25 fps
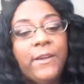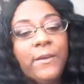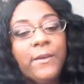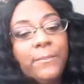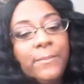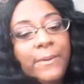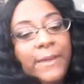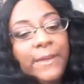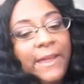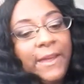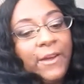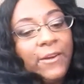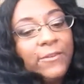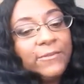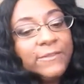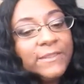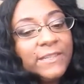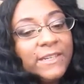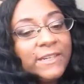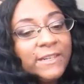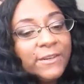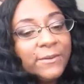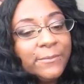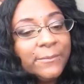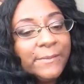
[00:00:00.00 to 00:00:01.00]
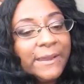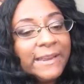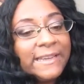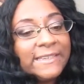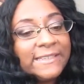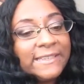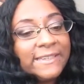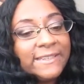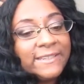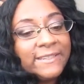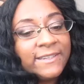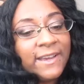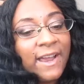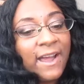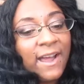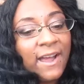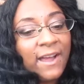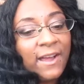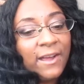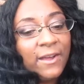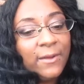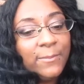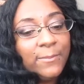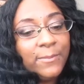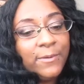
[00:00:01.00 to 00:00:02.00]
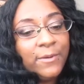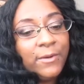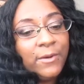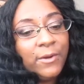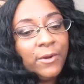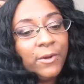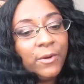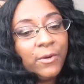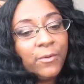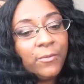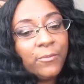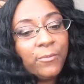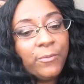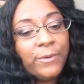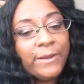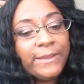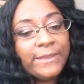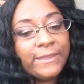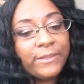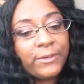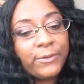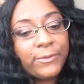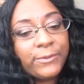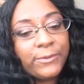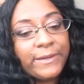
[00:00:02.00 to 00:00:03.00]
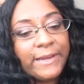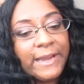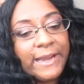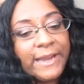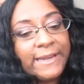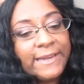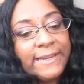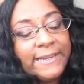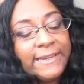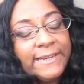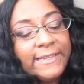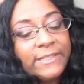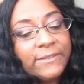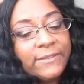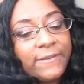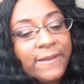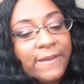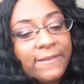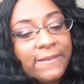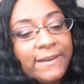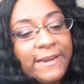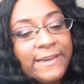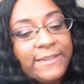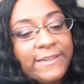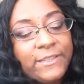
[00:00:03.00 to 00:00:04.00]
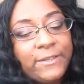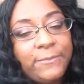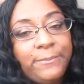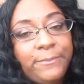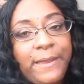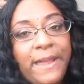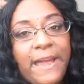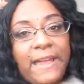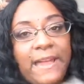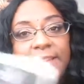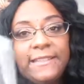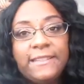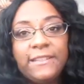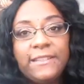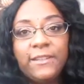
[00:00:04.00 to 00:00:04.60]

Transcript: But E.L.F. did an amazing job with creating these foundation palettes.